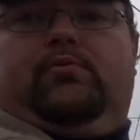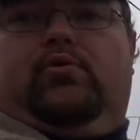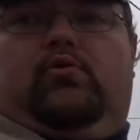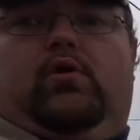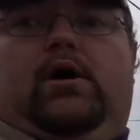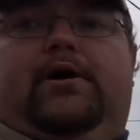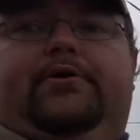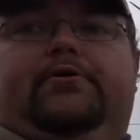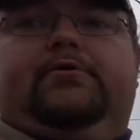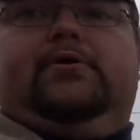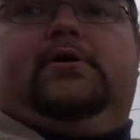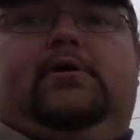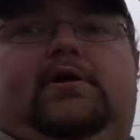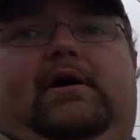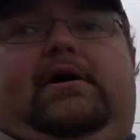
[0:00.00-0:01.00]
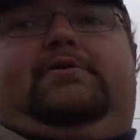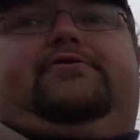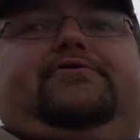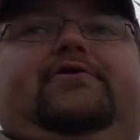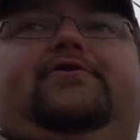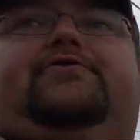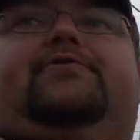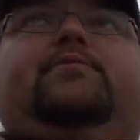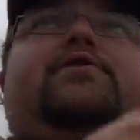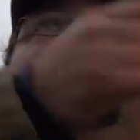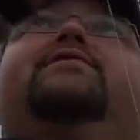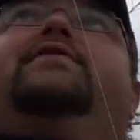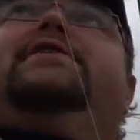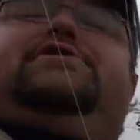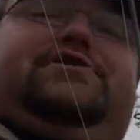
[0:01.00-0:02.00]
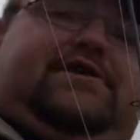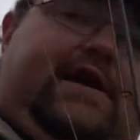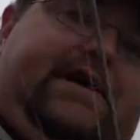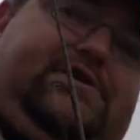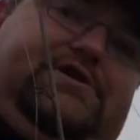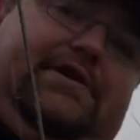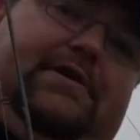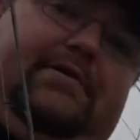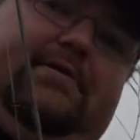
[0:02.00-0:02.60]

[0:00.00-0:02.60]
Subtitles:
water. There's still some good vegetation